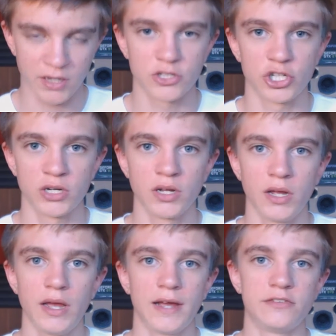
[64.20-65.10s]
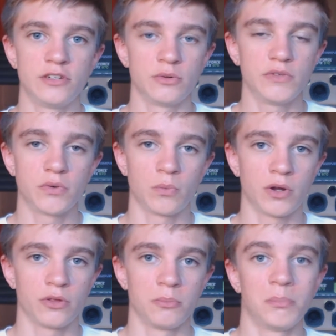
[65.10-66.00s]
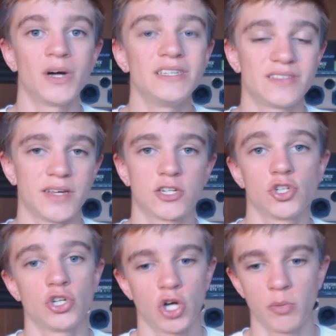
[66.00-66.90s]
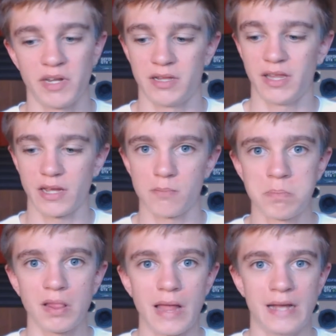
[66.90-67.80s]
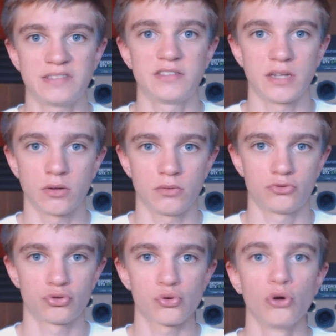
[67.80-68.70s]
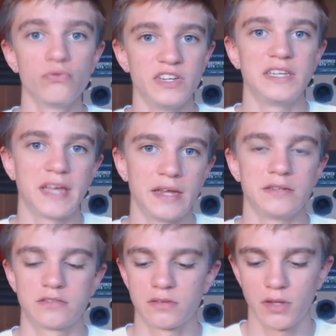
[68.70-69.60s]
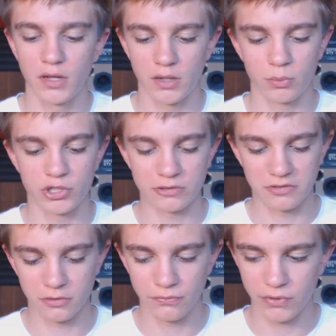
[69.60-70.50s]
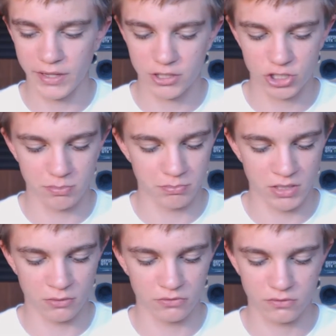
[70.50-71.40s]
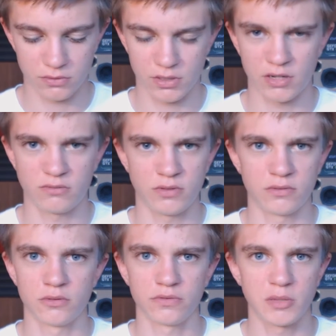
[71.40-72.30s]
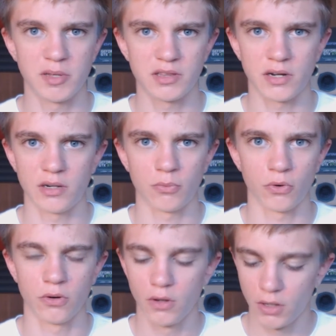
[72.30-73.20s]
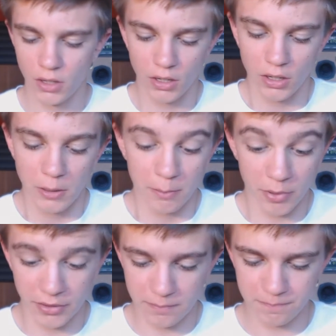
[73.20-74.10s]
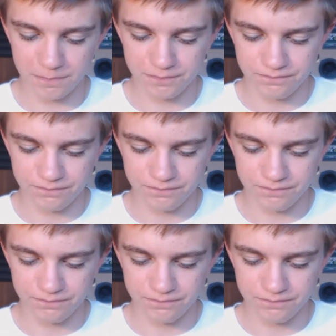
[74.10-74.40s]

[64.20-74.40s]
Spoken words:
packaging. As you know, even one of their mice actually come in like a plastic trophy case, which is their flagship mouse, and I don't even know if they make that anymore. But